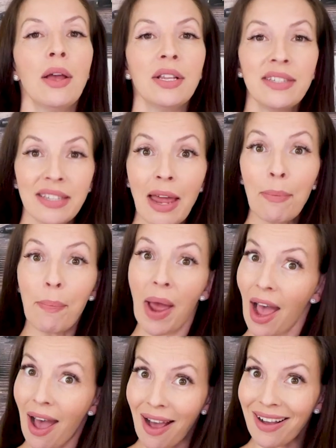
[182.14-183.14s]
Set
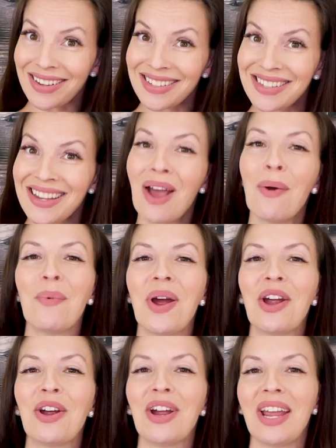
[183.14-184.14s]
packs
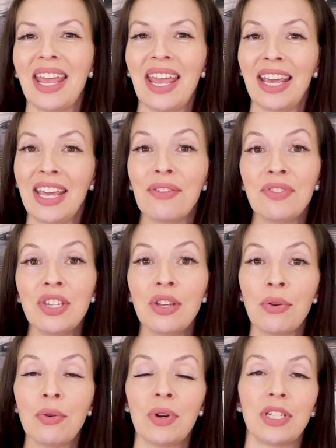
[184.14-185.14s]
where it gives
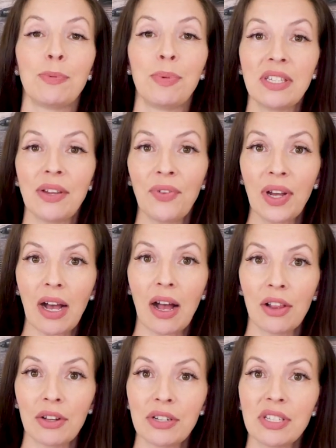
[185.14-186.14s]
you specific
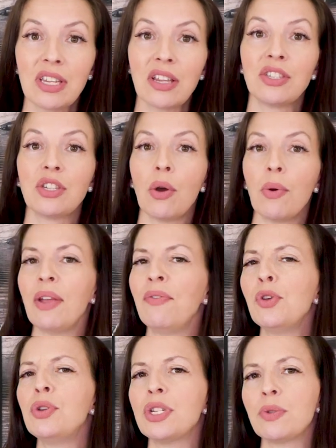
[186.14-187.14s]
colors. So if
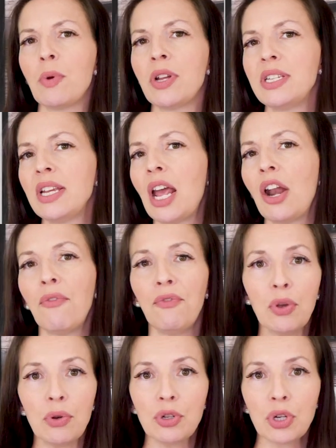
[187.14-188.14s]
you just want to get a
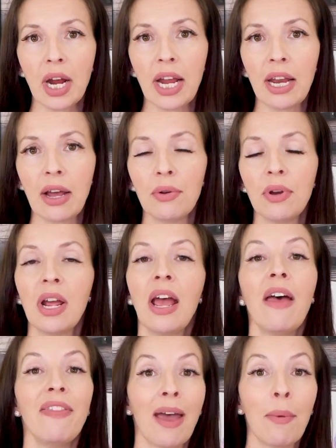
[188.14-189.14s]
few to try it out,
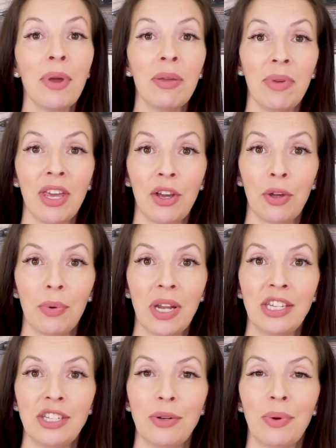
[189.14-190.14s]
that might be a good way
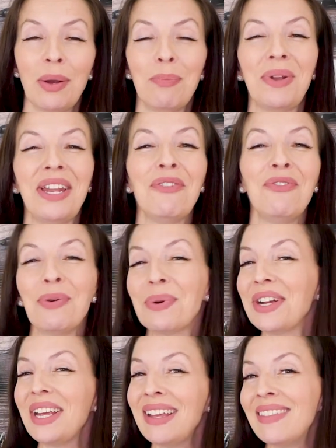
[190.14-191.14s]
to do it. But if you
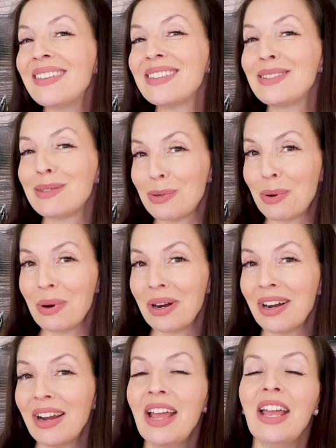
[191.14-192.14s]
are in the
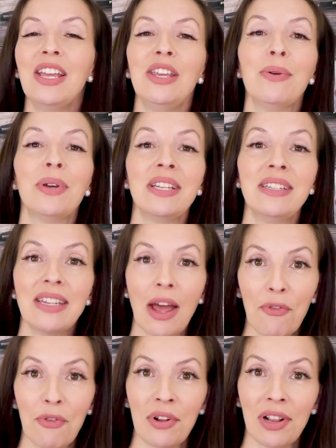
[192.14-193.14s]
store, you can
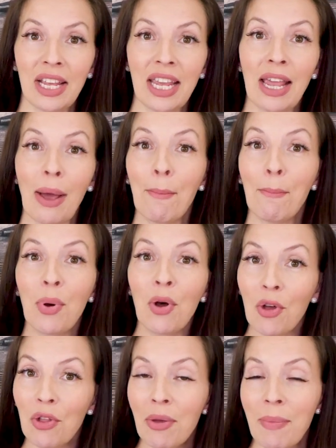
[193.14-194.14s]
definitely
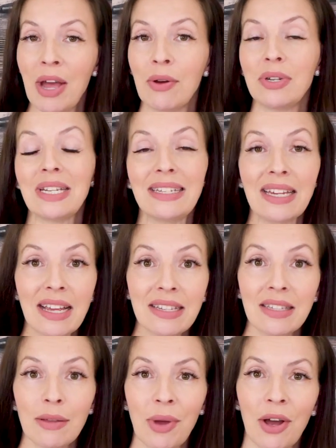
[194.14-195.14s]
pull them out,
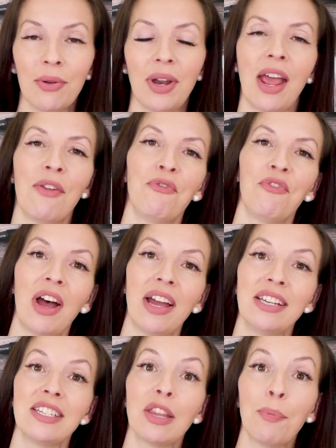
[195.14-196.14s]
test them out, and
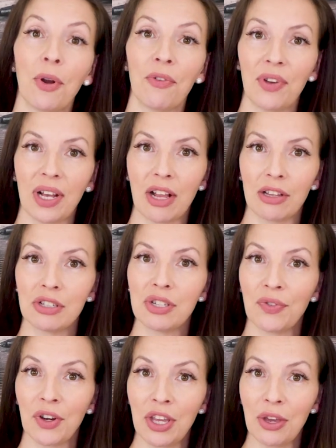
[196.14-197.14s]
find the perfect colors
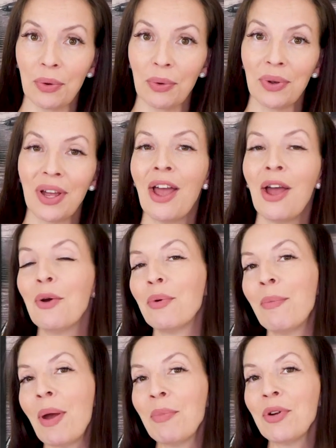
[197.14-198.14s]
for you.
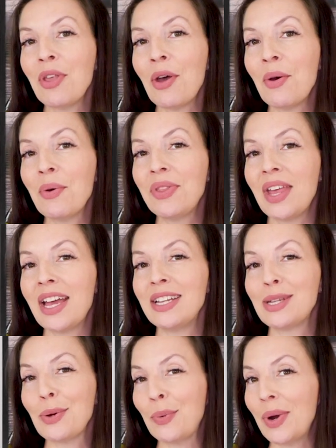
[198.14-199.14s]
Remember though
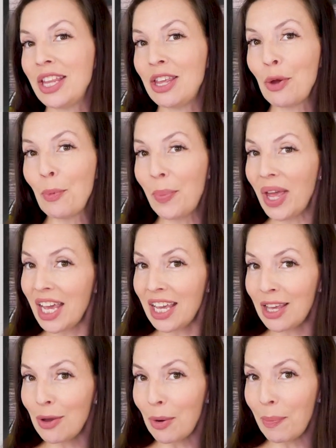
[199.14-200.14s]
that when you
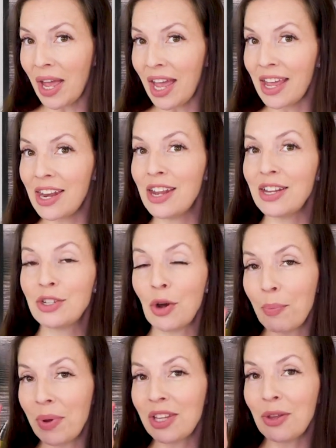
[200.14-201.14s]
pick your pen,
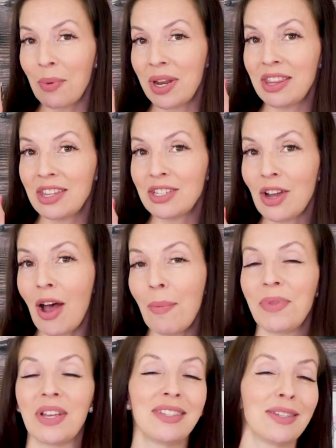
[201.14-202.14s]
don't pick the one at the
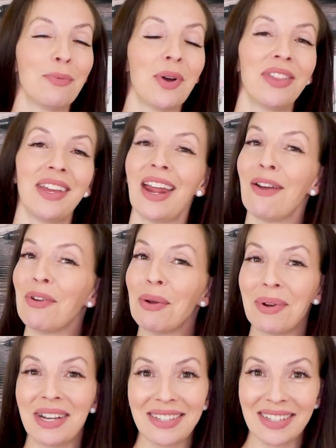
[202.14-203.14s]
top. That's the one that
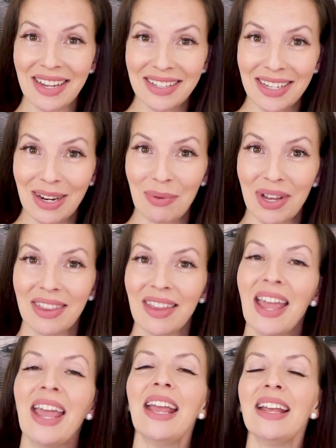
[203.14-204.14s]
everyone is testing with.
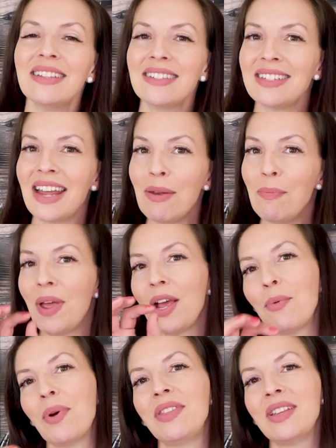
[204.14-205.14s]
Instead,
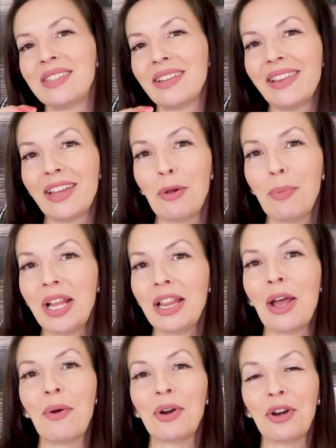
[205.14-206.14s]
pick one that's a little bit
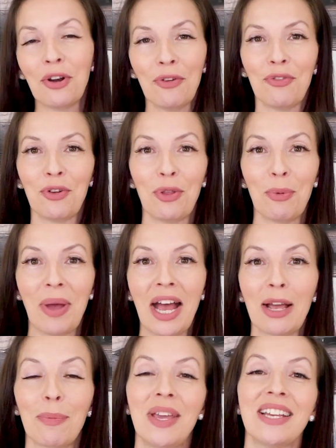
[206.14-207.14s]
lower or further
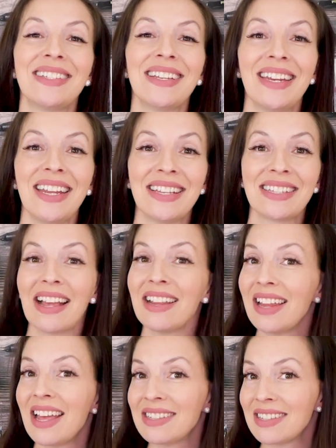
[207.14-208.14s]
back, because it is
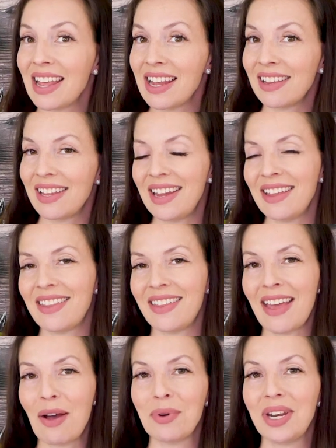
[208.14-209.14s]
less likely that
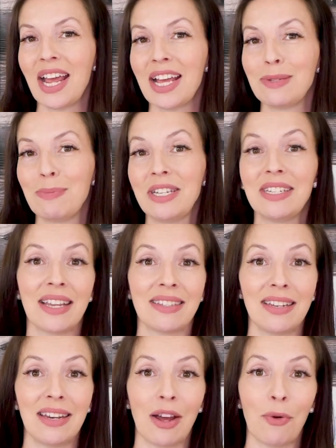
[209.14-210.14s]
that one has been
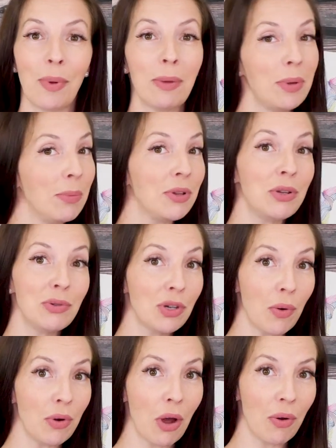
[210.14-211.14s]
tested out by people who
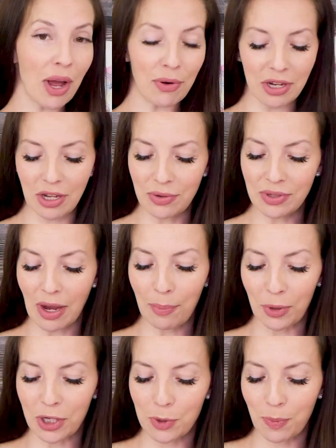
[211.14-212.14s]
don't know how to use a brush